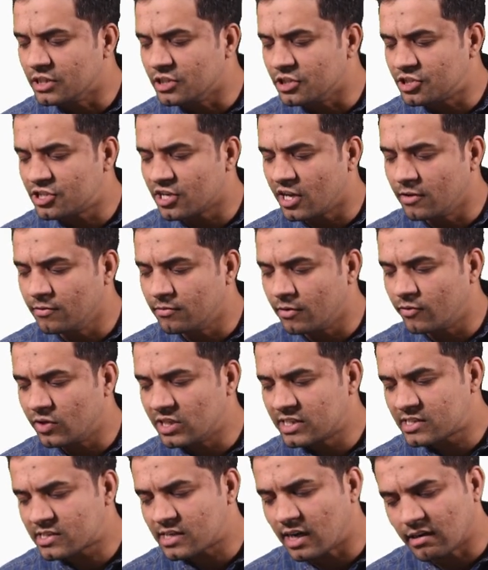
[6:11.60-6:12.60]
initially we
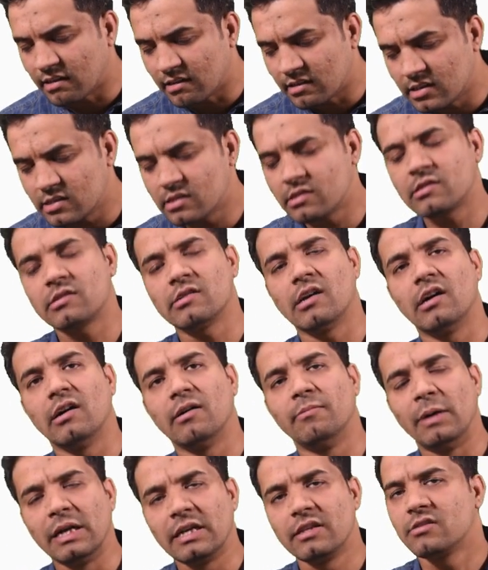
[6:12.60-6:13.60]
will study this
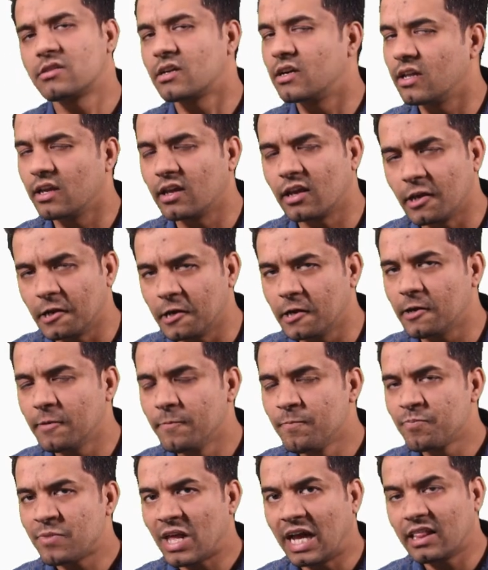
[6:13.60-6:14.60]
multi-threading
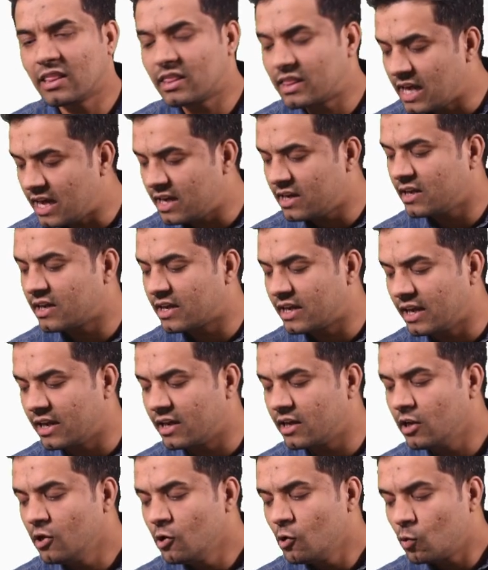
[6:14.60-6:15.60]
here, and then
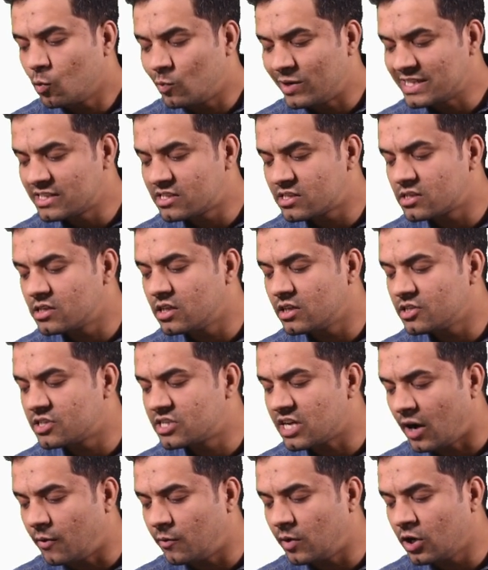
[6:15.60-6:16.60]
again once the
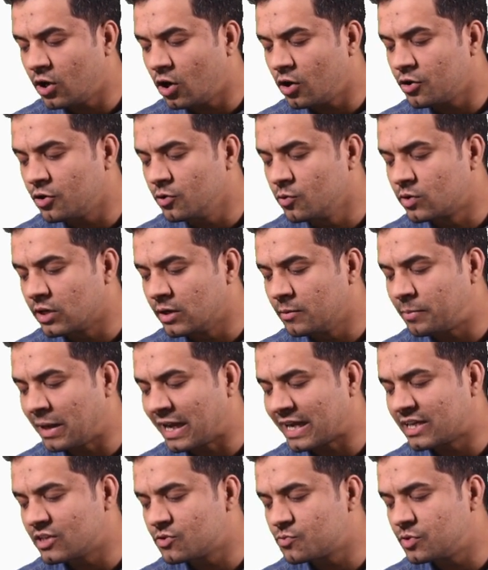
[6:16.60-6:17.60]

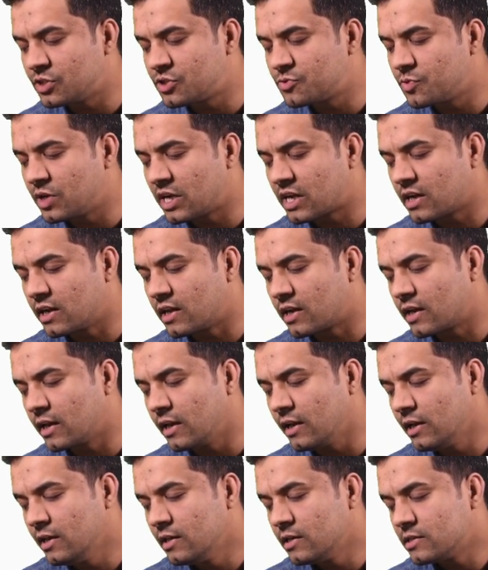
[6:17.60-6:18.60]
java.util package which we are
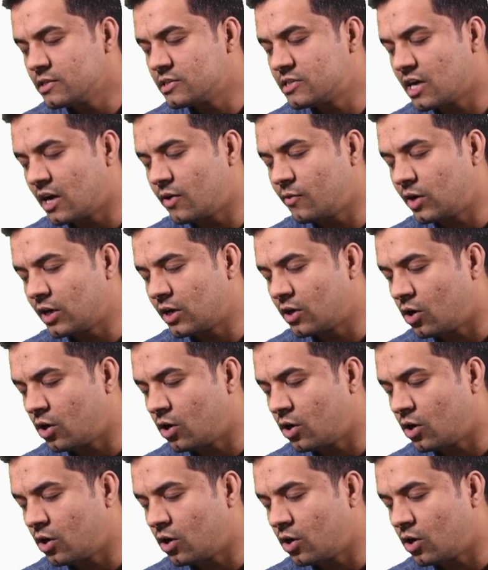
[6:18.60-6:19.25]
learning, here